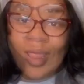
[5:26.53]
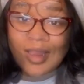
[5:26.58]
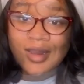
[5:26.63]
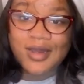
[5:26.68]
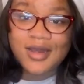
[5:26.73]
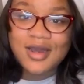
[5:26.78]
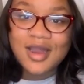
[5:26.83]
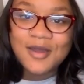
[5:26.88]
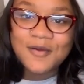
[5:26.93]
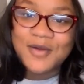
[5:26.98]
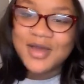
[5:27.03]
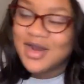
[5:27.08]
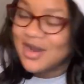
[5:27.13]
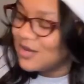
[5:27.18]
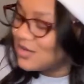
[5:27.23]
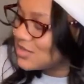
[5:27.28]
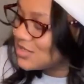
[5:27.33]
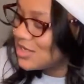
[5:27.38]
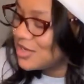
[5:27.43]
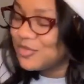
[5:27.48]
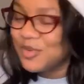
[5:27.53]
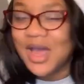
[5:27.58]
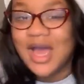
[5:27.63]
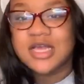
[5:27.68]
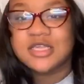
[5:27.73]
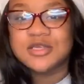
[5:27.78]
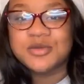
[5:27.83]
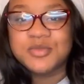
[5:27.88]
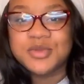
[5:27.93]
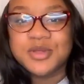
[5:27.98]
Now what else could
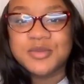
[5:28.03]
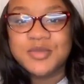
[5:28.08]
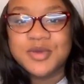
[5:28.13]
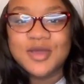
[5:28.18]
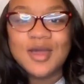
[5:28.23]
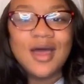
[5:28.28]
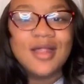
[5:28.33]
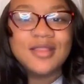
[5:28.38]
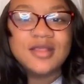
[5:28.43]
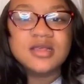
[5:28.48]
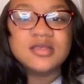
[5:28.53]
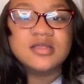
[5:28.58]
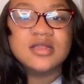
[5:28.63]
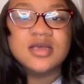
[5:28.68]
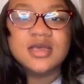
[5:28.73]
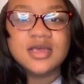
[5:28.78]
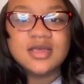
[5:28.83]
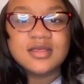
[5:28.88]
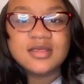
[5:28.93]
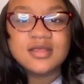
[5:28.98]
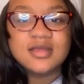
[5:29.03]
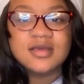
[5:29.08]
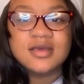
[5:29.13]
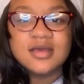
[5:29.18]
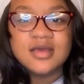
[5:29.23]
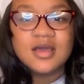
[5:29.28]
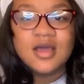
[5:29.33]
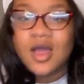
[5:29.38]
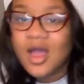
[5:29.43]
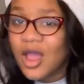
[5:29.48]
possibly be on this list?
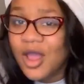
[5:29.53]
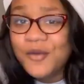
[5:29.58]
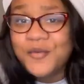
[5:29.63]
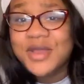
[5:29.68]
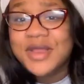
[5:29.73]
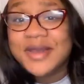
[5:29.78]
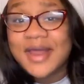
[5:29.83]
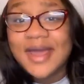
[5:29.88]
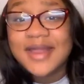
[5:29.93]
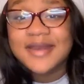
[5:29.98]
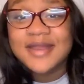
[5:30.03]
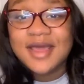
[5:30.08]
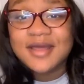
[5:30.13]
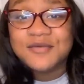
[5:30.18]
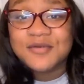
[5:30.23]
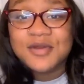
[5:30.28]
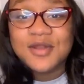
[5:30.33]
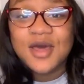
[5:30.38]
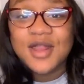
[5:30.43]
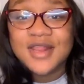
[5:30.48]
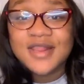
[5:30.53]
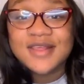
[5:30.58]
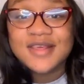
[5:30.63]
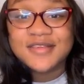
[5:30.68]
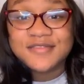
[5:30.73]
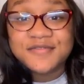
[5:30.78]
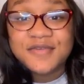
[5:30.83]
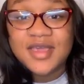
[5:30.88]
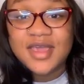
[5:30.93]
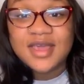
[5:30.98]
Are we not done with all of this
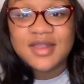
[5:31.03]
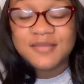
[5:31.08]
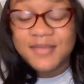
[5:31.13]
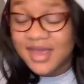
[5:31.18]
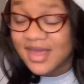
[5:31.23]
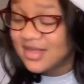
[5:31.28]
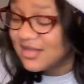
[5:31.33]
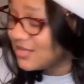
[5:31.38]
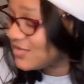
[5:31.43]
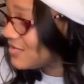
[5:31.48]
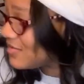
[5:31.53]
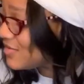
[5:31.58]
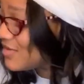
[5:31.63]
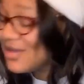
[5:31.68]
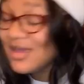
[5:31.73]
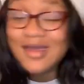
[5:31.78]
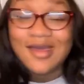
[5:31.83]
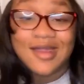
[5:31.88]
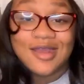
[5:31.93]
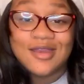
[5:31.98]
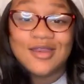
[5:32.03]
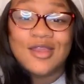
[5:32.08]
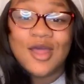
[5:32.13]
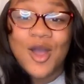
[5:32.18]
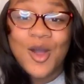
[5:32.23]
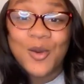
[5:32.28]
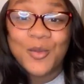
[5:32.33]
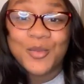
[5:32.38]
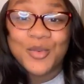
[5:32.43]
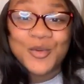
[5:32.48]
vegan mess?
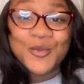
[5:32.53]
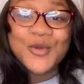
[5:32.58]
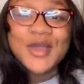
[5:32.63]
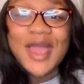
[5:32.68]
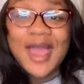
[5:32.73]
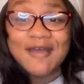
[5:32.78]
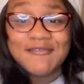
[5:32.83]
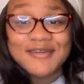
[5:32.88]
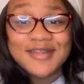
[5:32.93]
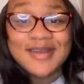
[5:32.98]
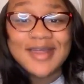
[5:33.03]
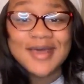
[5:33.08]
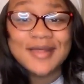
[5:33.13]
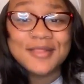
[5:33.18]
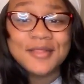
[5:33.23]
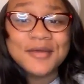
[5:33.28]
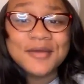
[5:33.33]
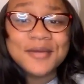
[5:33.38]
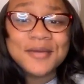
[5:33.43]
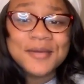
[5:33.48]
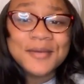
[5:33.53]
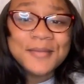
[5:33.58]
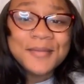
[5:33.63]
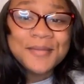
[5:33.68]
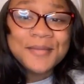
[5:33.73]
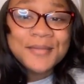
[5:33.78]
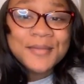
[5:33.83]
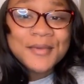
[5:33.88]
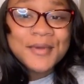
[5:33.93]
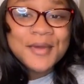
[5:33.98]
Nope, we have another.
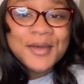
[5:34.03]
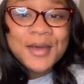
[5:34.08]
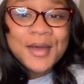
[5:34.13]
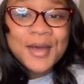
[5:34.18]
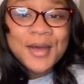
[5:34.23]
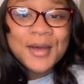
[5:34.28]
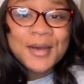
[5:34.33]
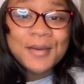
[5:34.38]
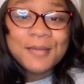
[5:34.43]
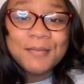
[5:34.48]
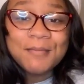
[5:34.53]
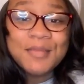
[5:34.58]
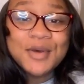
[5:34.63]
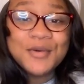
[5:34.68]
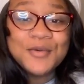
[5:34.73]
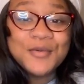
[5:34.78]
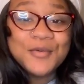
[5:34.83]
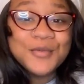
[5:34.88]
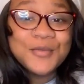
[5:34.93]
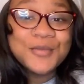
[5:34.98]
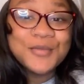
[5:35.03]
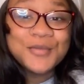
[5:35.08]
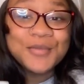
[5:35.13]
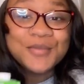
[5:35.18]
Boom.